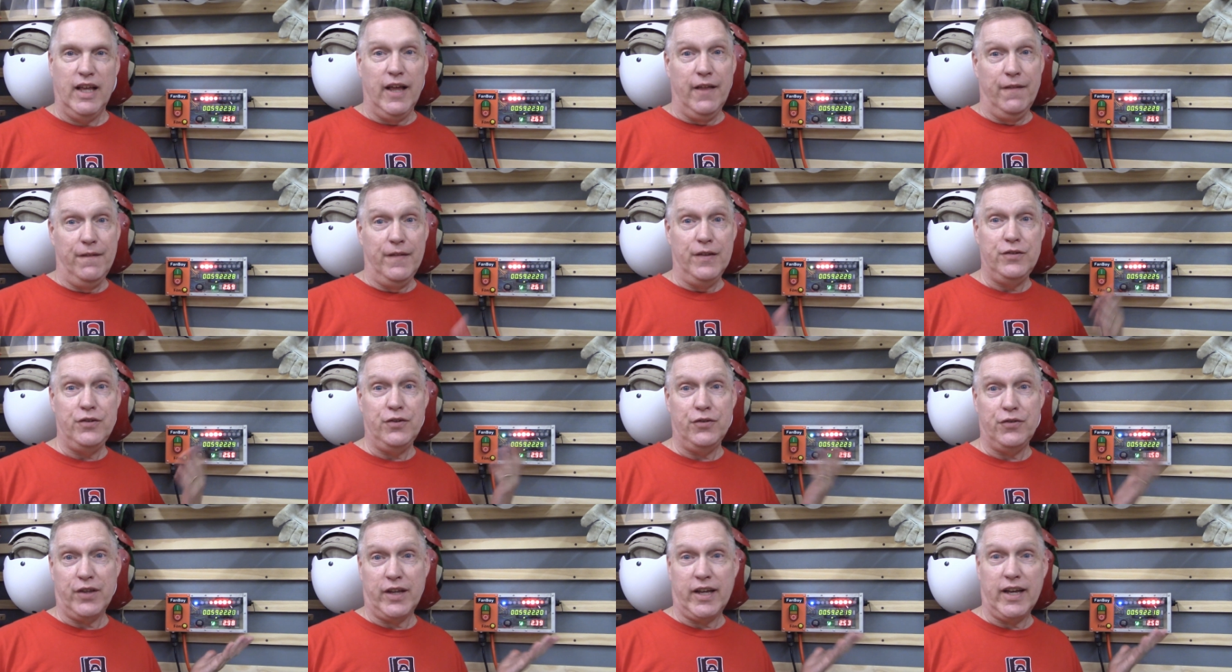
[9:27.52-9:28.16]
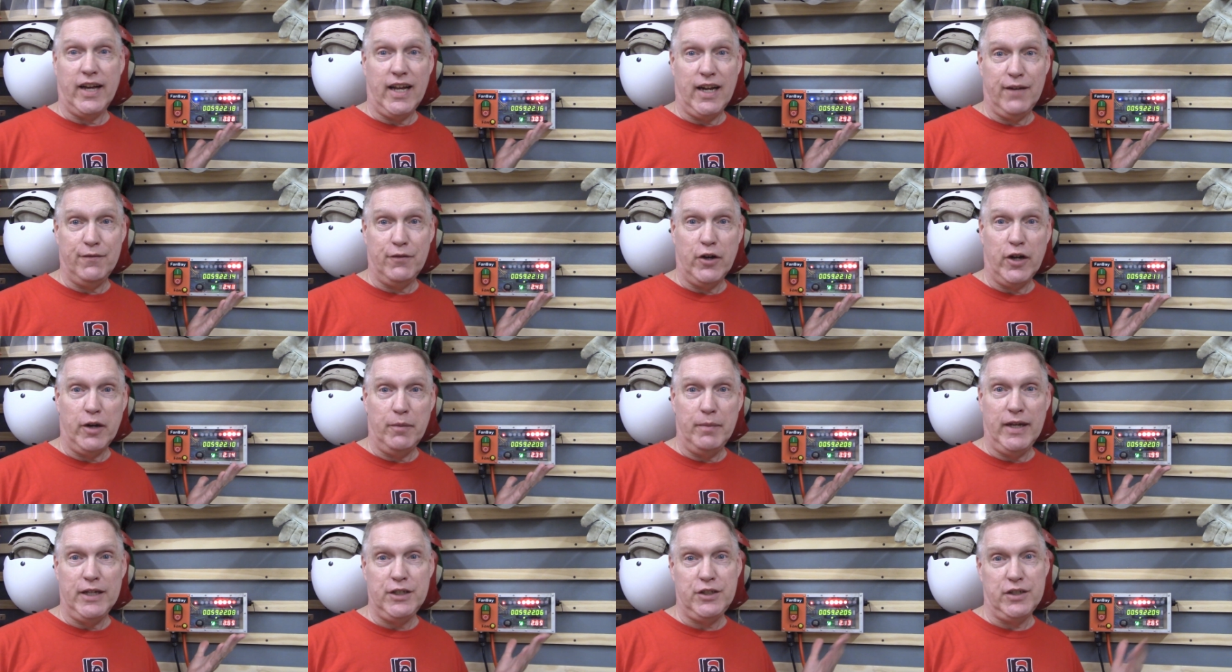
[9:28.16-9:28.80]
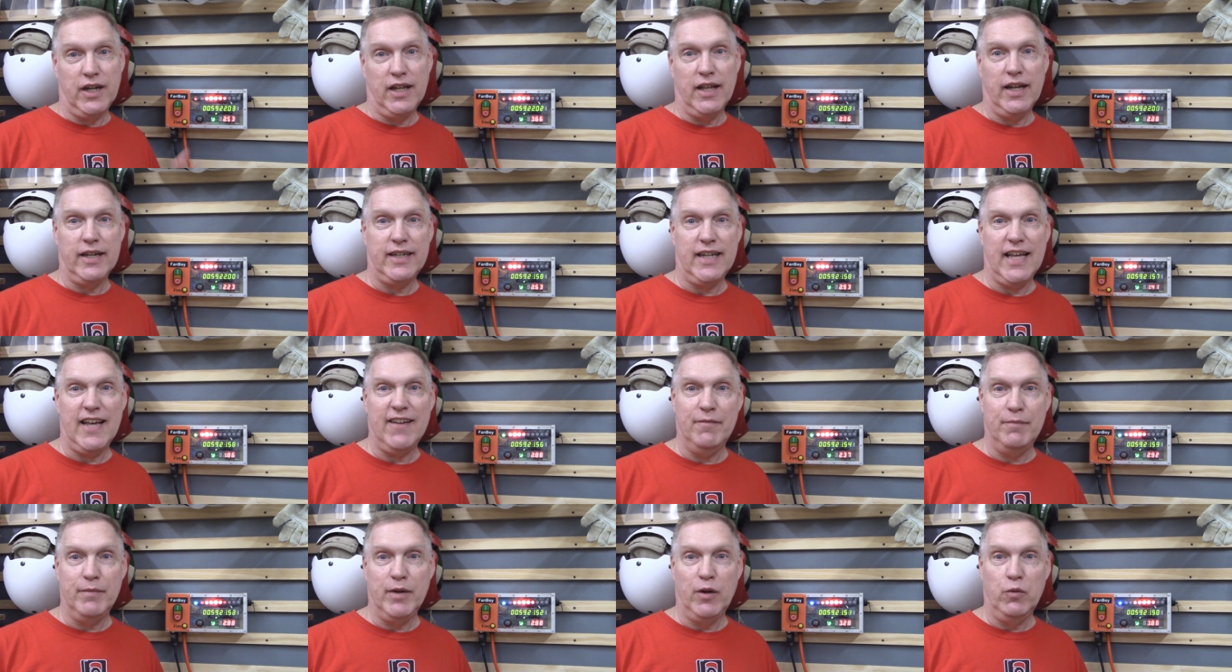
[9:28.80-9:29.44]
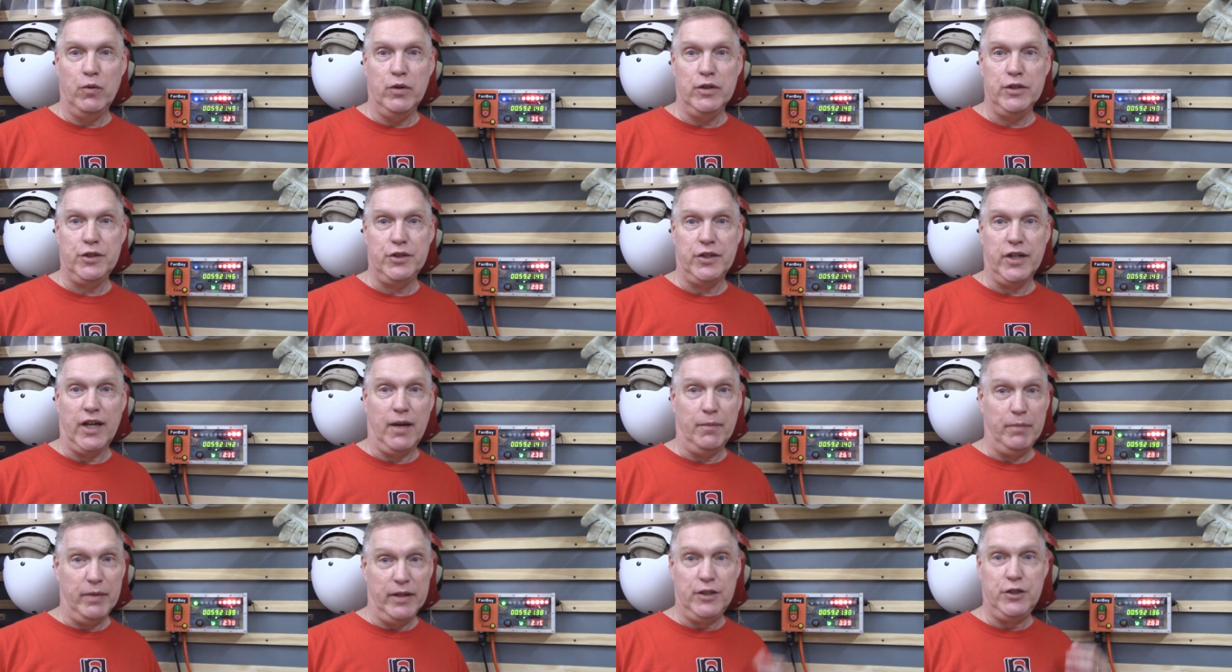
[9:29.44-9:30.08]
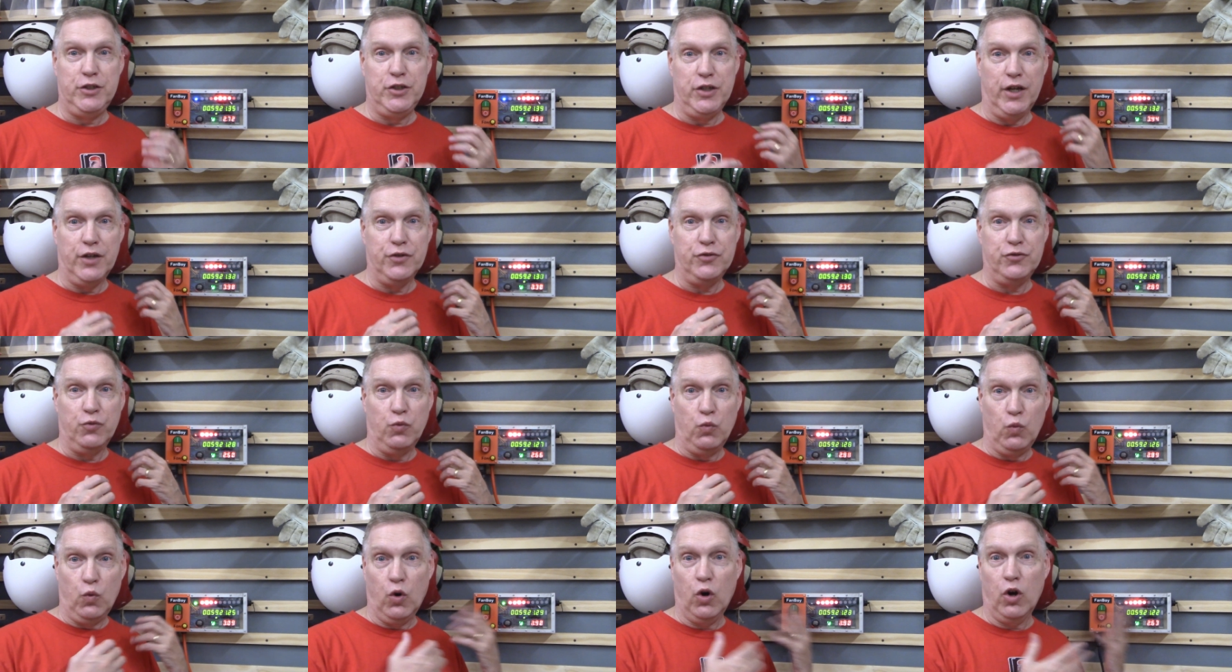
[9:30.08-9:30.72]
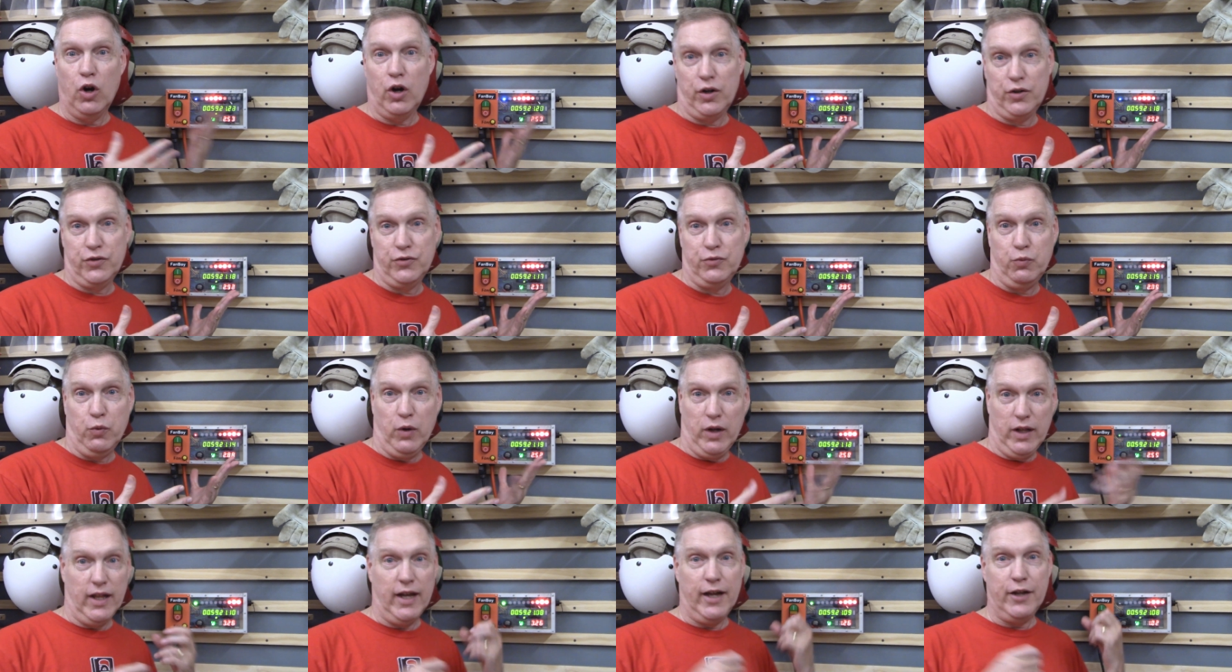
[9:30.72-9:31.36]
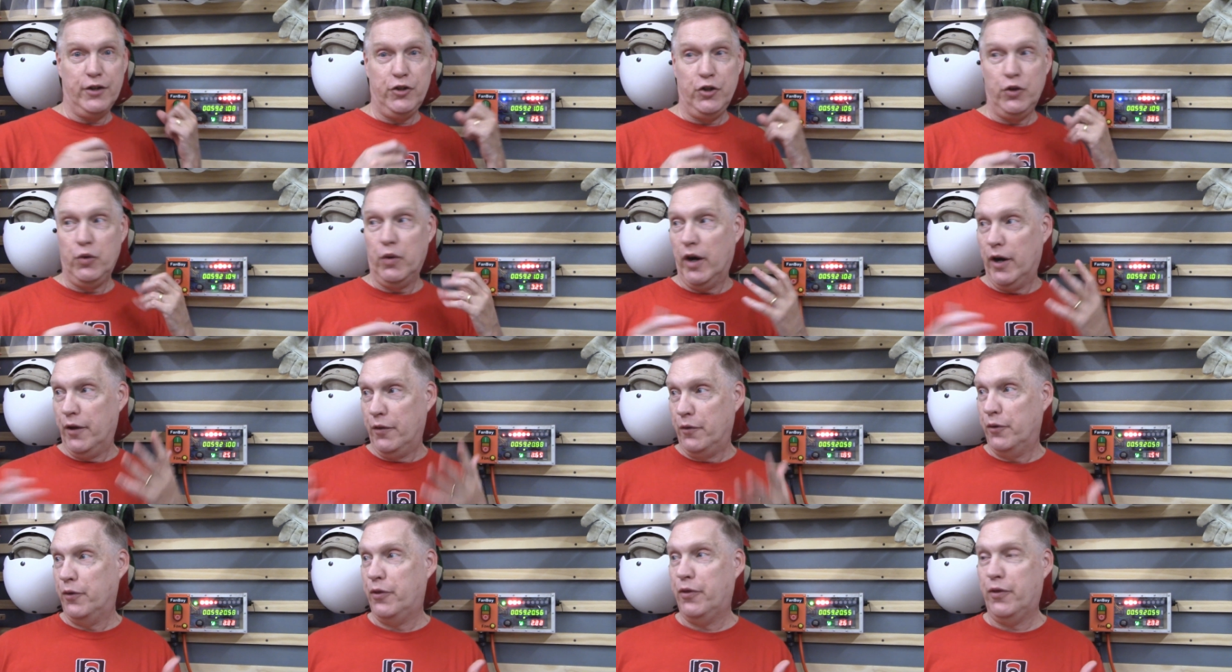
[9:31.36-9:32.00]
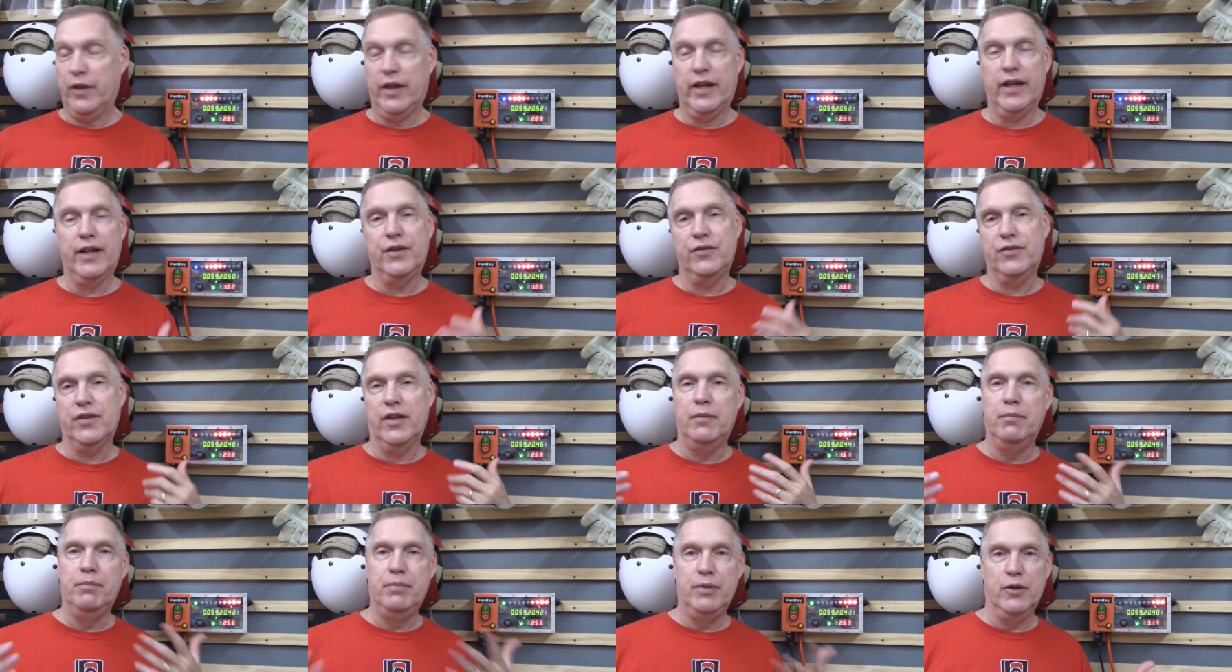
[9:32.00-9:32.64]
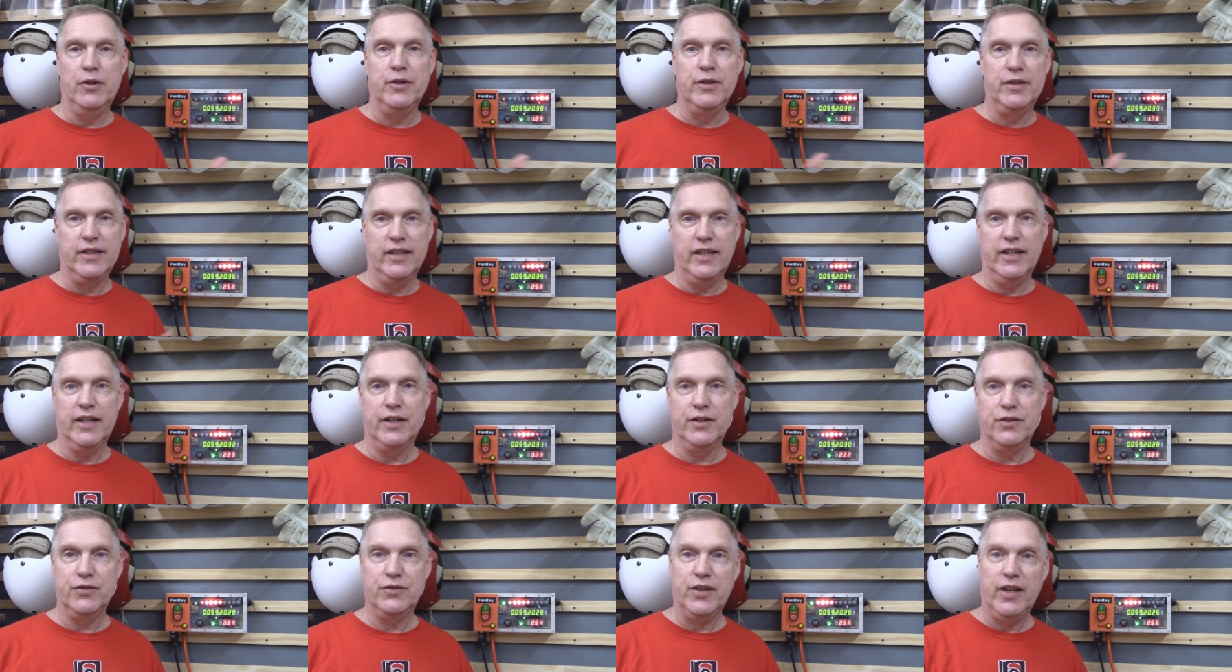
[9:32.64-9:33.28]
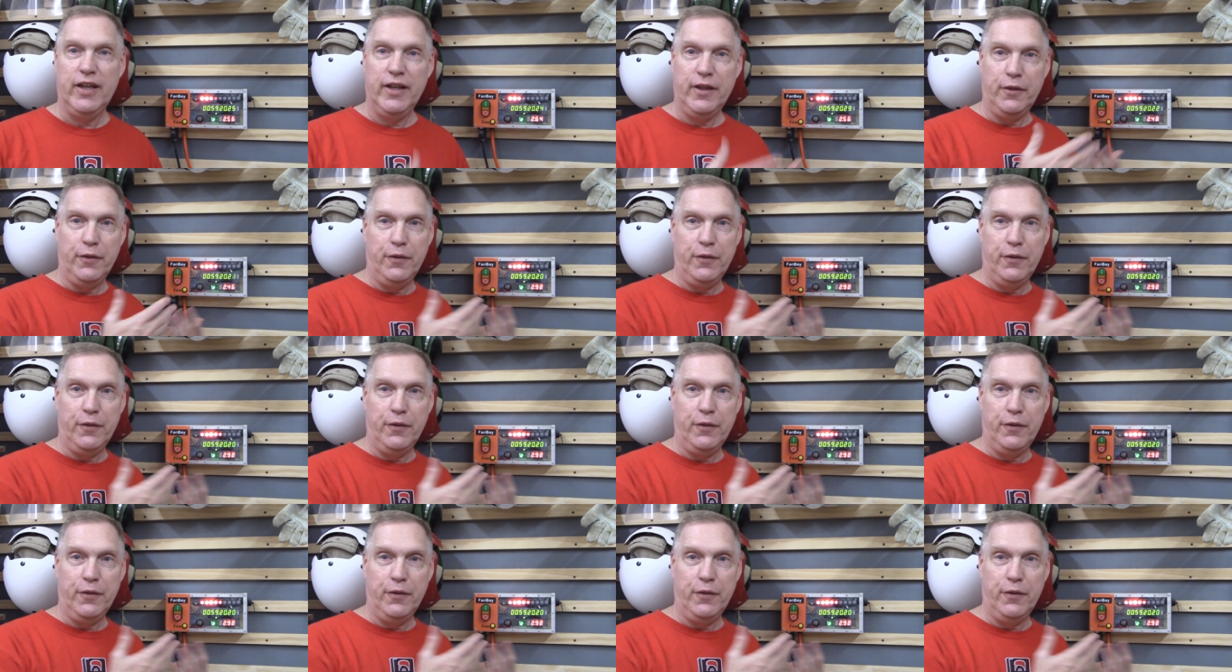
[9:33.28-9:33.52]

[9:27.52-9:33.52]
This is the kind of automation I like to have in my wood shop. It just works while I do other things and build things.